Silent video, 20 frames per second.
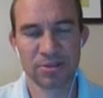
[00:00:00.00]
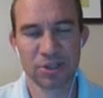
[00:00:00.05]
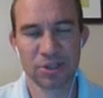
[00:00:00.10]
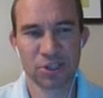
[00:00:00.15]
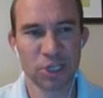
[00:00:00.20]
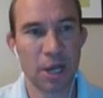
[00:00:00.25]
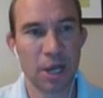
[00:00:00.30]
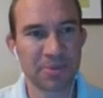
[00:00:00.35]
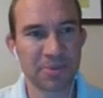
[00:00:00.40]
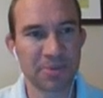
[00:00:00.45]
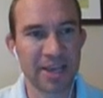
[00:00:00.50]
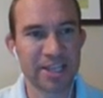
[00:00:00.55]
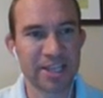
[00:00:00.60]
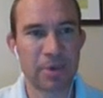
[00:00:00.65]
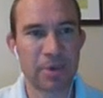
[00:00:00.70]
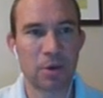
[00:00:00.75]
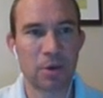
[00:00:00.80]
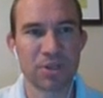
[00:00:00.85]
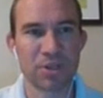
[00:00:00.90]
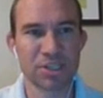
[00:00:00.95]
just
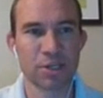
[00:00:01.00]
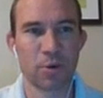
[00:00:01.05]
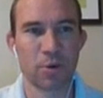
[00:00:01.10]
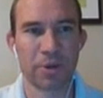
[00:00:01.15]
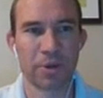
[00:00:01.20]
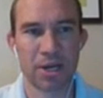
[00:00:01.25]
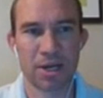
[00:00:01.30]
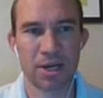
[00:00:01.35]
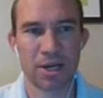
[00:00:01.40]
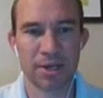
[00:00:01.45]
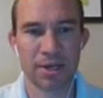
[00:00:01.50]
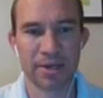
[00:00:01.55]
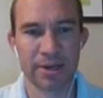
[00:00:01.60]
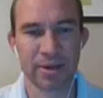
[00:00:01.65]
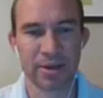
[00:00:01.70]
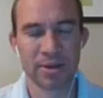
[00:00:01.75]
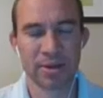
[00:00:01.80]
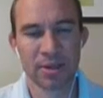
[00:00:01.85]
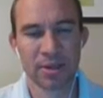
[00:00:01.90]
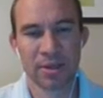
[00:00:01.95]
updates about what's going
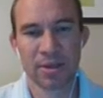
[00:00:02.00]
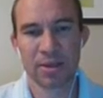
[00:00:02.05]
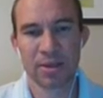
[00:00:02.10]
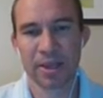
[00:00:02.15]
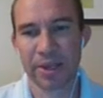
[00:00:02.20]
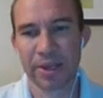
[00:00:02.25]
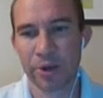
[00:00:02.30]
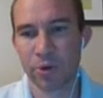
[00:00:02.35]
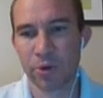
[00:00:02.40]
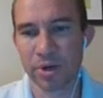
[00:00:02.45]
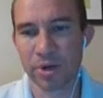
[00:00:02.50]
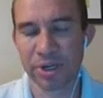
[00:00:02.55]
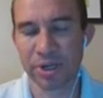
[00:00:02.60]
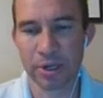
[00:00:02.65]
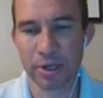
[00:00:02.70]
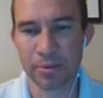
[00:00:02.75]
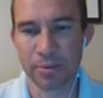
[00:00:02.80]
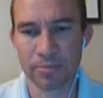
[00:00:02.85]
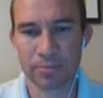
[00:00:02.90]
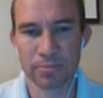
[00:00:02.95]
on and or
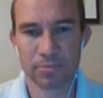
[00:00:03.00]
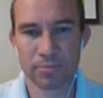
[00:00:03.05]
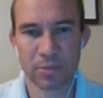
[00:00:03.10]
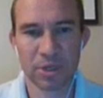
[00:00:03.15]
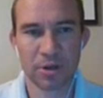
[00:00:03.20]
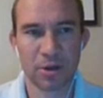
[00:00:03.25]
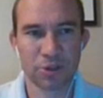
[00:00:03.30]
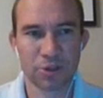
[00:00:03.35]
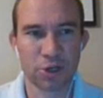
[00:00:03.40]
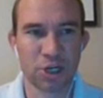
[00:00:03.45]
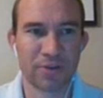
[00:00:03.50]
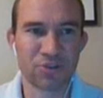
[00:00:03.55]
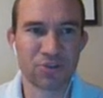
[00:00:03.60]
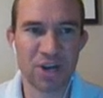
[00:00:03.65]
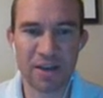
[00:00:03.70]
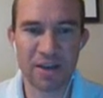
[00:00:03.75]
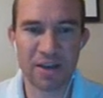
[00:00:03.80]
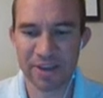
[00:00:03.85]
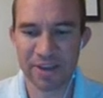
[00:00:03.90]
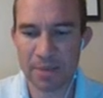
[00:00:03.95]
alternative
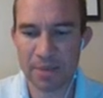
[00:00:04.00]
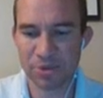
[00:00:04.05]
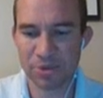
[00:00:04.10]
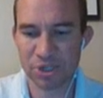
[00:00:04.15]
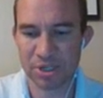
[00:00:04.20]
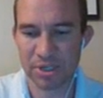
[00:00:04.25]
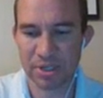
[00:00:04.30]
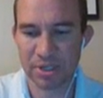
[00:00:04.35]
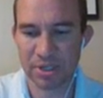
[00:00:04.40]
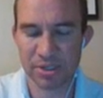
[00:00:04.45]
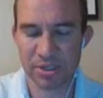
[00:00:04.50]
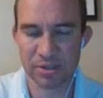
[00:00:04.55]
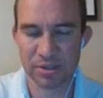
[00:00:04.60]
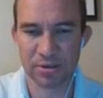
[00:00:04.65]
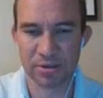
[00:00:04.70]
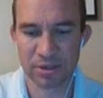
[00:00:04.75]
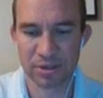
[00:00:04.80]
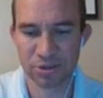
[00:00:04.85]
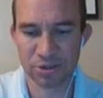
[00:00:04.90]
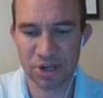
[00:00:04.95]
traffic options
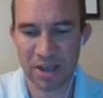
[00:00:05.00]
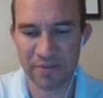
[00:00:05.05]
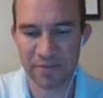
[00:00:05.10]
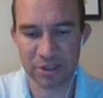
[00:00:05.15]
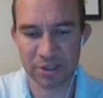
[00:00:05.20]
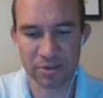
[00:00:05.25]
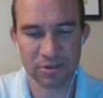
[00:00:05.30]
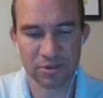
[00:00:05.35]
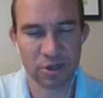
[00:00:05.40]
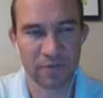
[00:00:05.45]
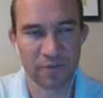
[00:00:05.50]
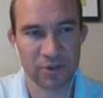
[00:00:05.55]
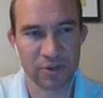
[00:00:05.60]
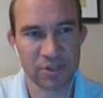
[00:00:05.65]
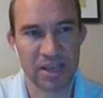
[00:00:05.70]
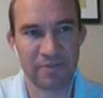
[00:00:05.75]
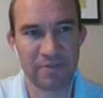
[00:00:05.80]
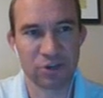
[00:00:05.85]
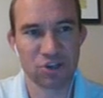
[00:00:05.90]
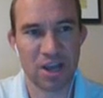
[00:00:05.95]
and traffic. If
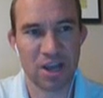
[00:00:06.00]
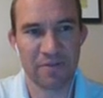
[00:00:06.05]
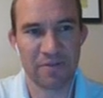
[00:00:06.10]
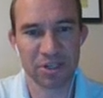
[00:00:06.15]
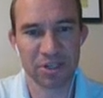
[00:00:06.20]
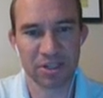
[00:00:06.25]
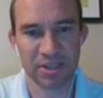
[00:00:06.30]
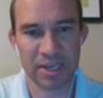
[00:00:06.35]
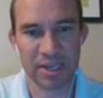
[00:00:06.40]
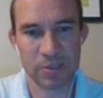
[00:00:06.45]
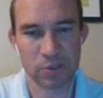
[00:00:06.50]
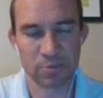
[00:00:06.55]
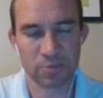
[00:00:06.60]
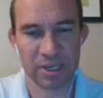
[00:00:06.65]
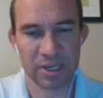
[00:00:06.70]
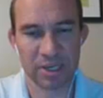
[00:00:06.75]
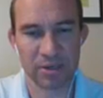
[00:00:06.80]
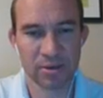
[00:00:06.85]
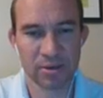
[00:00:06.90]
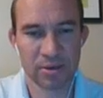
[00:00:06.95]
there's heavy traffic delays, we
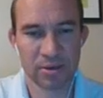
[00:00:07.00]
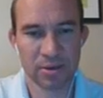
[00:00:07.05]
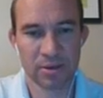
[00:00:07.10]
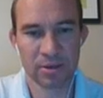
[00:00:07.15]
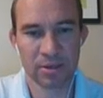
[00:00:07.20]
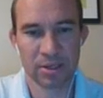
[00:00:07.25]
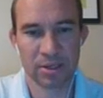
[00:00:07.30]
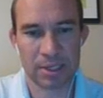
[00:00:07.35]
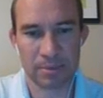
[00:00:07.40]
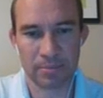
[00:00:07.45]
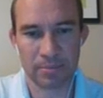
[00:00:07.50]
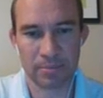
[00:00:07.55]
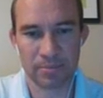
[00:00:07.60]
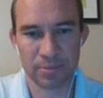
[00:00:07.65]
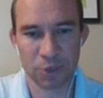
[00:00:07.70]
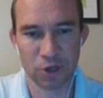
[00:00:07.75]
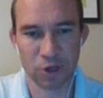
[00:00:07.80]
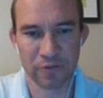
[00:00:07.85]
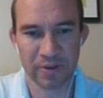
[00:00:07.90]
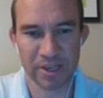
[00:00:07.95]
might
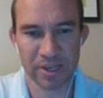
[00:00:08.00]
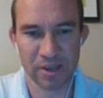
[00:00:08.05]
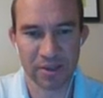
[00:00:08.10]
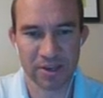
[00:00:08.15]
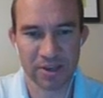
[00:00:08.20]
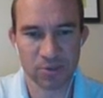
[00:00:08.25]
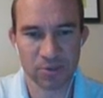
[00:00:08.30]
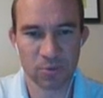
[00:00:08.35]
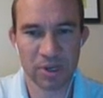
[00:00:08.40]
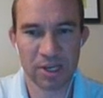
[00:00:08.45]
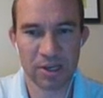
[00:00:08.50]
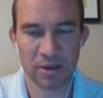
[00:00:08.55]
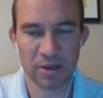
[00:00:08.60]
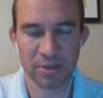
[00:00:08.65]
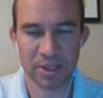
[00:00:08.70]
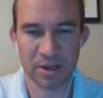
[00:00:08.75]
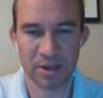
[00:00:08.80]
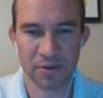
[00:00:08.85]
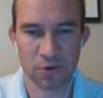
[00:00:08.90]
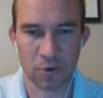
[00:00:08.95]
notify y'all that as
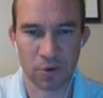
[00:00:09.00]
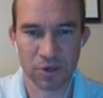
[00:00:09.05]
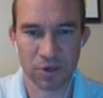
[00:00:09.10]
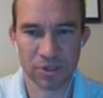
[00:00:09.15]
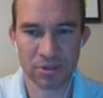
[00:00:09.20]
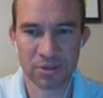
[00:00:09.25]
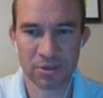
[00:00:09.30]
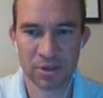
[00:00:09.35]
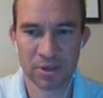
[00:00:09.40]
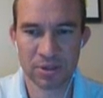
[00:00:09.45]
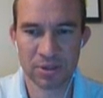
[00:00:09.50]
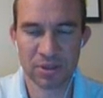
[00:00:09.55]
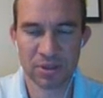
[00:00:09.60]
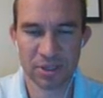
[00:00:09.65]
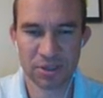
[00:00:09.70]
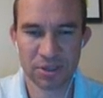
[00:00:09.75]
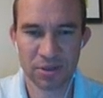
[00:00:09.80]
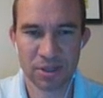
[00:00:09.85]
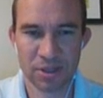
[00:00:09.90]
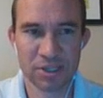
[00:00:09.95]
well. And then of course
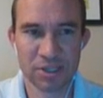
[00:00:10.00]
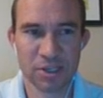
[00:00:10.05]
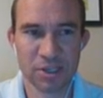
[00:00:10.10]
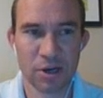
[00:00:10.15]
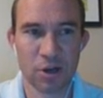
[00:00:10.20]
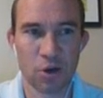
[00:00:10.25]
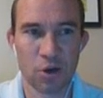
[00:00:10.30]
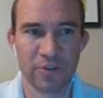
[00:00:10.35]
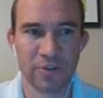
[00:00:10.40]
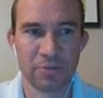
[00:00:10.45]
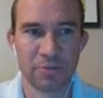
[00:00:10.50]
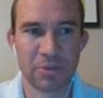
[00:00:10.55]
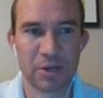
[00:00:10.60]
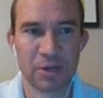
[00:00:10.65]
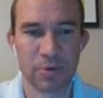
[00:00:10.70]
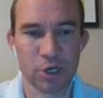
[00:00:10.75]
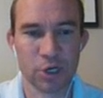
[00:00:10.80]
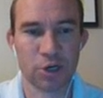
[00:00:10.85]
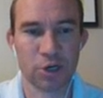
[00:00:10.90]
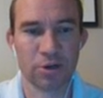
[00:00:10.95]
this is going to hopefully be
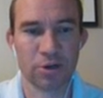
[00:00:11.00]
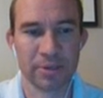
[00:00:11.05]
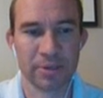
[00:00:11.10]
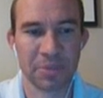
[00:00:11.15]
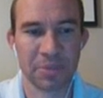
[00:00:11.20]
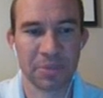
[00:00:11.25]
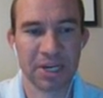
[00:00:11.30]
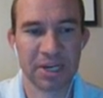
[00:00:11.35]
a recurring